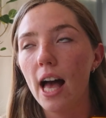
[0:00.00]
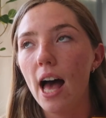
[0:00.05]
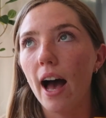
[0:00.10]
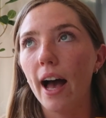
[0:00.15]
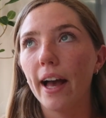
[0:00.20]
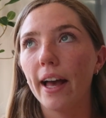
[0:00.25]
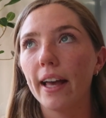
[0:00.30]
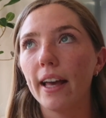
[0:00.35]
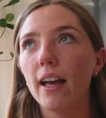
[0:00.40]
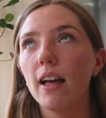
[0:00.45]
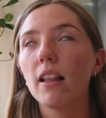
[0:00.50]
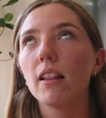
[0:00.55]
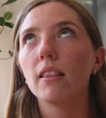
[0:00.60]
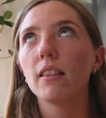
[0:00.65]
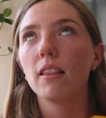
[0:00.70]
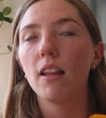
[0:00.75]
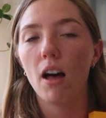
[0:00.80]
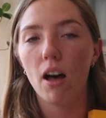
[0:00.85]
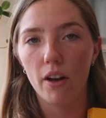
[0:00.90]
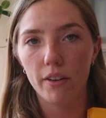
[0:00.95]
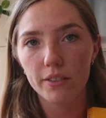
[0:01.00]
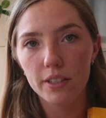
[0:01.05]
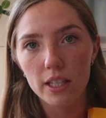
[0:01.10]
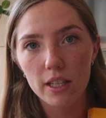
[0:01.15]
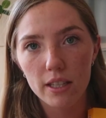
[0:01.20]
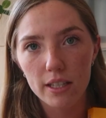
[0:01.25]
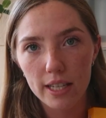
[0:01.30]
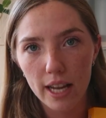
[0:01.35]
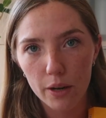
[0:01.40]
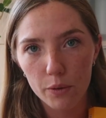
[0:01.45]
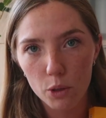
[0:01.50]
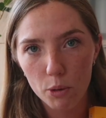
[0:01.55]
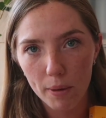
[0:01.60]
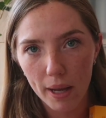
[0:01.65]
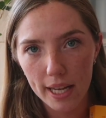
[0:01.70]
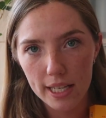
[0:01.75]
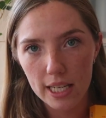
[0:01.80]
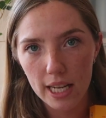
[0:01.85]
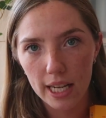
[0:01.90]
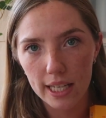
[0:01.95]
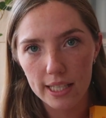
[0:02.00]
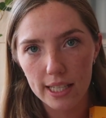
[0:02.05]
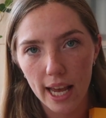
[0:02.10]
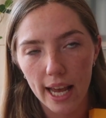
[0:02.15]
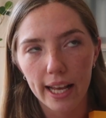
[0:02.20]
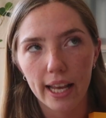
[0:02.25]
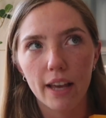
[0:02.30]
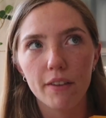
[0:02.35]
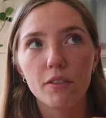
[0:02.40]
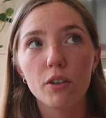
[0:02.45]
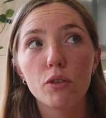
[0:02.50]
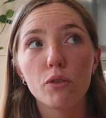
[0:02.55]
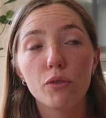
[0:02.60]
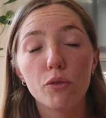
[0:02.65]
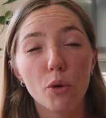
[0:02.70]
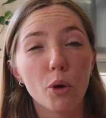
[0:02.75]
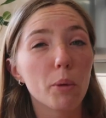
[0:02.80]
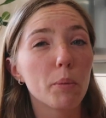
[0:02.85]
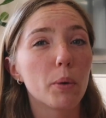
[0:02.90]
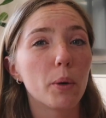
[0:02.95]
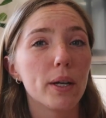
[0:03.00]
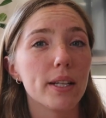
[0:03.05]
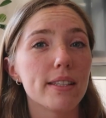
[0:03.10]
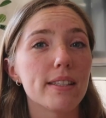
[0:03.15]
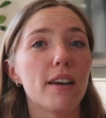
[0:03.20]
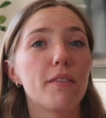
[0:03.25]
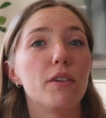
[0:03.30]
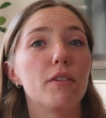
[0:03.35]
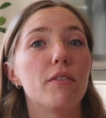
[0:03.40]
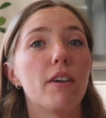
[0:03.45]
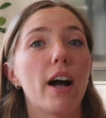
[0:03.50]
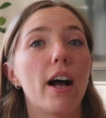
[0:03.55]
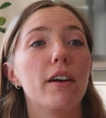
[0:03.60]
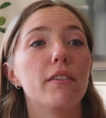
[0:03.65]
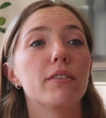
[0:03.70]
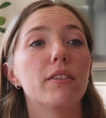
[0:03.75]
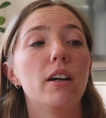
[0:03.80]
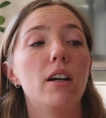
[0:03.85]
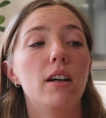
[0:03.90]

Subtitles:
I loved The Dead Romantics. I gave it a 4.75.